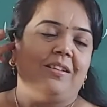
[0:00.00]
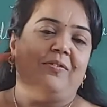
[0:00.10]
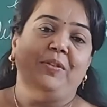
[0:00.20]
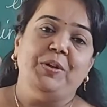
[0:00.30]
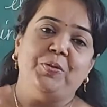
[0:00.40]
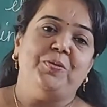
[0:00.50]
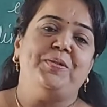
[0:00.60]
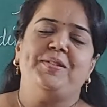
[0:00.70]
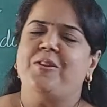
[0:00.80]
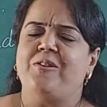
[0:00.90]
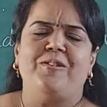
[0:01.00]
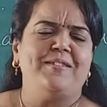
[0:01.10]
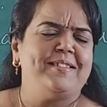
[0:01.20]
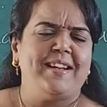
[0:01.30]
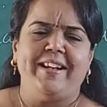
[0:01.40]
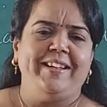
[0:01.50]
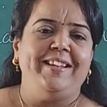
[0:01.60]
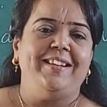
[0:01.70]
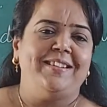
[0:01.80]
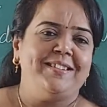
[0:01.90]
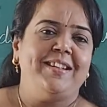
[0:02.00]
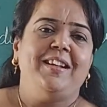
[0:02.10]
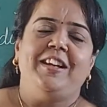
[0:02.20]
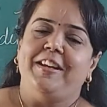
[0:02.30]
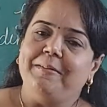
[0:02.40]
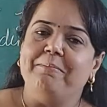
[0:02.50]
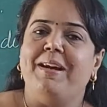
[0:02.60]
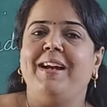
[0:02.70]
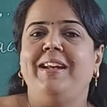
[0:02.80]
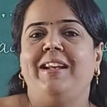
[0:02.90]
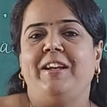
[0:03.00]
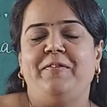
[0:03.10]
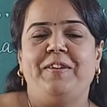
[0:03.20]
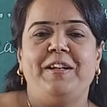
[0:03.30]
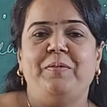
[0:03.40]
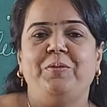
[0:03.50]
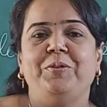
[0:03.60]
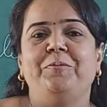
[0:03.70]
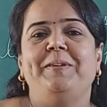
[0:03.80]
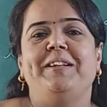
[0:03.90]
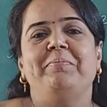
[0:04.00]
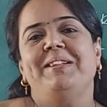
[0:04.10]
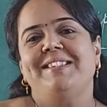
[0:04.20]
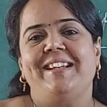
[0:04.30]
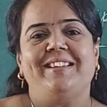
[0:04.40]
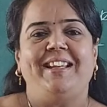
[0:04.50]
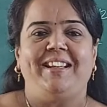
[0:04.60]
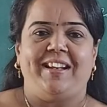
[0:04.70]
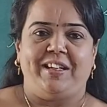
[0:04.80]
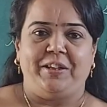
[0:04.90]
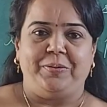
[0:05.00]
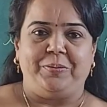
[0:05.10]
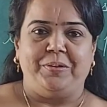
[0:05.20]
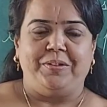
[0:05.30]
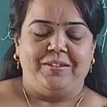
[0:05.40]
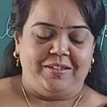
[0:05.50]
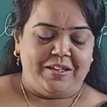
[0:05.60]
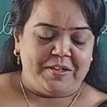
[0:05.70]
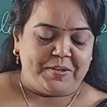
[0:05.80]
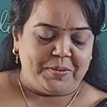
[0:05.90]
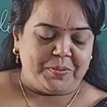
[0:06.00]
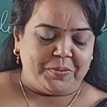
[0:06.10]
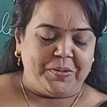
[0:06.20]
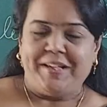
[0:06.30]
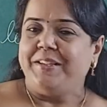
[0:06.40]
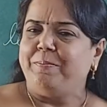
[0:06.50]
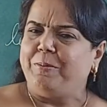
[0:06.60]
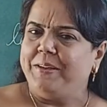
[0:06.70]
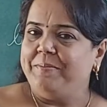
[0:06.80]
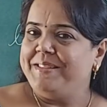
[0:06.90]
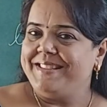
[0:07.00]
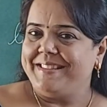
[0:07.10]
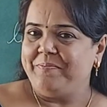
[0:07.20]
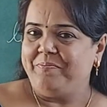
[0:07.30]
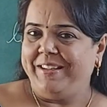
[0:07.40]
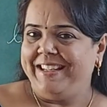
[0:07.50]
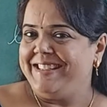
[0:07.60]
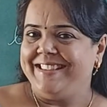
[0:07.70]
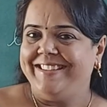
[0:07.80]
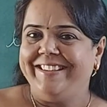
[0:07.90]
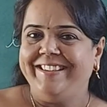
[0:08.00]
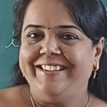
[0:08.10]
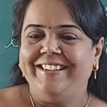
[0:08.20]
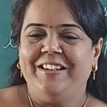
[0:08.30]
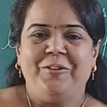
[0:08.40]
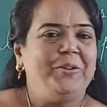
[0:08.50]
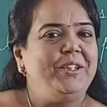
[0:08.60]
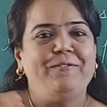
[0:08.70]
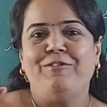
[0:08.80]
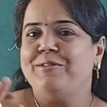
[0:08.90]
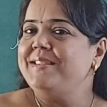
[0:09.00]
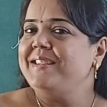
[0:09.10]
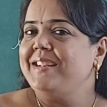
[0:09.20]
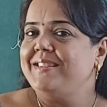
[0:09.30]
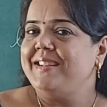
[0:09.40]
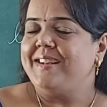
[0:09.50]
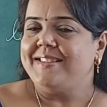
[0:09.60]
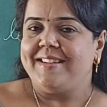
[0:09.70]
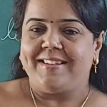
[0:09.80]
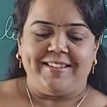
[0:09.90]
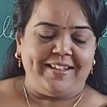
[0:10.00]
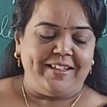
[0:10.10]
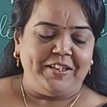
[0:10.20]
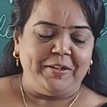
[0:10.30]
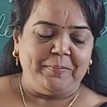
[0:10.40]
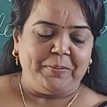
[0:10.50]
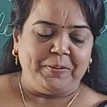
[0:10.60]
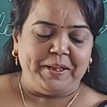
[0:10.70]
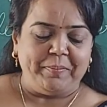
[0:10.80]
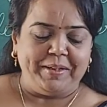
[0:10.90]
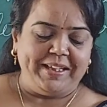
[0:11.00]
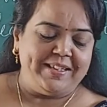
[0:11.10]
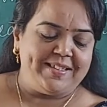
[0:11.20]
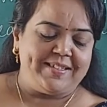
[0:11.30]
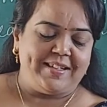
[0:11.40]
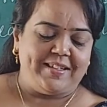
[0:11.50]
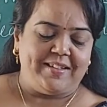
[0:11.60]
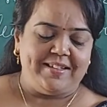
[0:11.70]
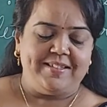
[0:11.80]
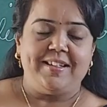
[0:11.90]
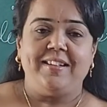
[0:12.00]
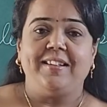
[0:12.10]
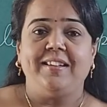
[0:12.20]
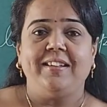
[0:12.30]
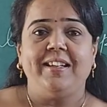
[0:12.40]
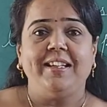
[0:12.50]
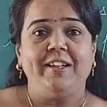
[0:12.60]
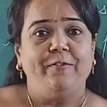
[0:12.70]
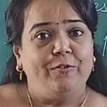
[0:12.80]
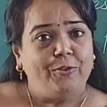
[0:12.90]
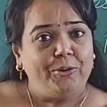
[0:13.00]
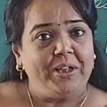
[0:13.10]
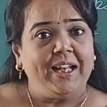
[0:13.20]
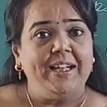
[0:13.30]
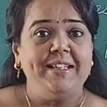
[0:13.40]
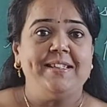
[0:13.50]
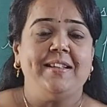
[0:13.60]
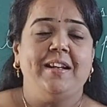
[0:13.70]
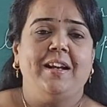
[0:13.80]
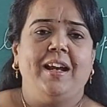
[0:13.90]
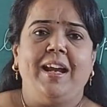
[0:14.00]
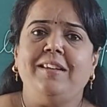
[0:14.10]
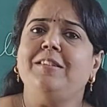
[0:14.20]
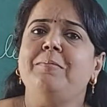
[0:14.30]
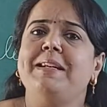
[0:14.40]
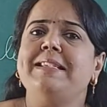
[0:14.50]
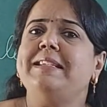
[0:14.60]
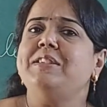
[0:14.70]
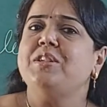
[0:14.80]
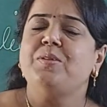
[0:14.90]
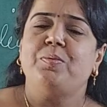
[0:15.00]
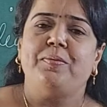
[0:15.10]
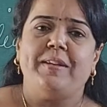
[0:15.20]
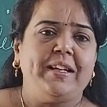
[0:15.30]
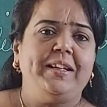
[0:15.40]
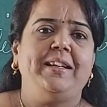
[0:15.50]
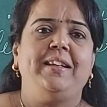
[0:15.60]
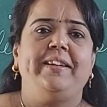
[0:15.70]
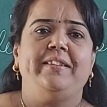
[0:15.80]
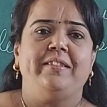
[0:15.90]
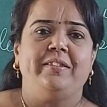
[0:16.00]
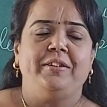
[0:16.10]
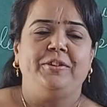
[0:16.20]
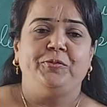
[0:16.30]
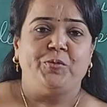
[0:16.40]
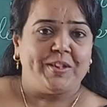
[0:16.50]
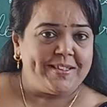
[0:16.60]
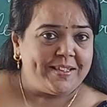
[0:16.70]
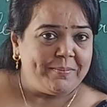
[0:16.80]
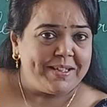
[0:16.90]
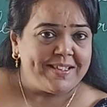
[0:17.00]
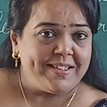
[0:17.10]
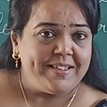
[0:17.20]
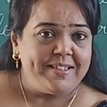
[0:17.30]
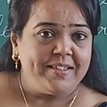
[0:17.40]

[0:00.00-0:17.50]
views, thoughts, ideas in my life, and I want to become exactly like you. So the poem is simple, isn't it? Only 4 stanzas are there in the poem, each stanza containing 4 lines, and the message is very clear. What is the message?